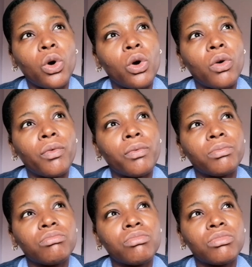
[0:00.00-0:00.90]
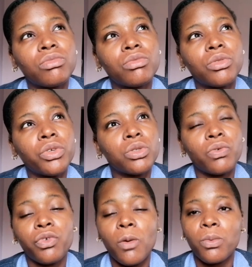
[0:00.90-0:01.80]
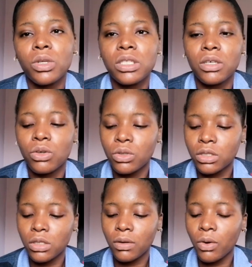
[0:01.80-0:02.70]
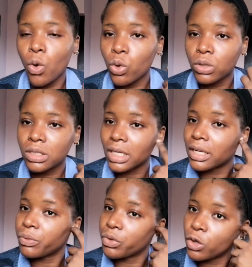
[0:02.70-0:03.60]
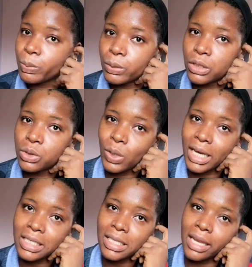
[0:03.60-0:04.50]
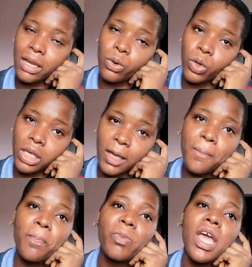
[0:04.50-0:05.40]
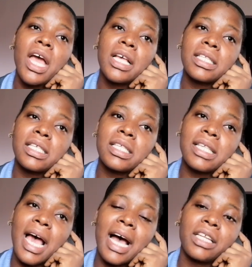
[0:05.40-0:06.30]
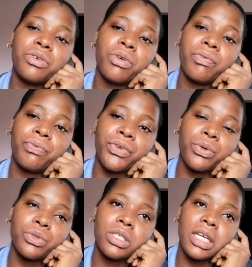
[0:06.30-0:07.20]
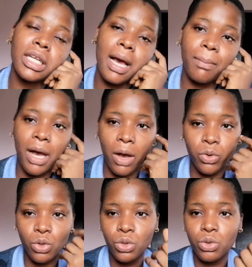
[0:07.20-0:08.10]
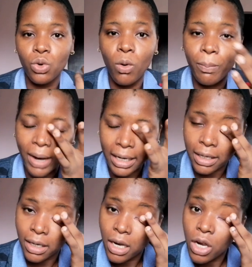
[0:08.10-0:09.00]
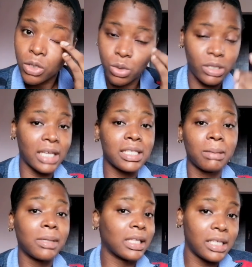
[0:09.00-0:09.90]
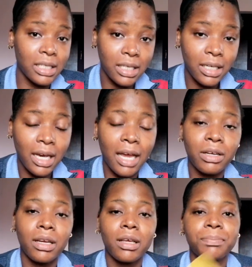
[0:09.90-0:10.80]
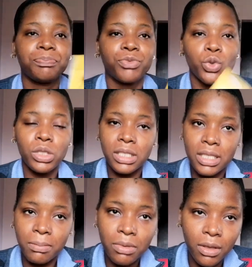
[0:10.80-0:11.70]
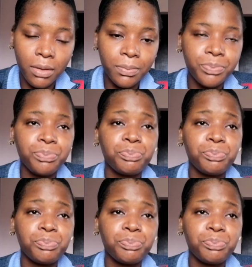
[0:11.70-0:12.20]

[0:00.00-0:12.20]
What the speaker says: or 3 to 4 months ago, the hole started reopening. So I decided, okay, since I had it refilled in Aba, I was going to go back to that same clinic and do the same thing.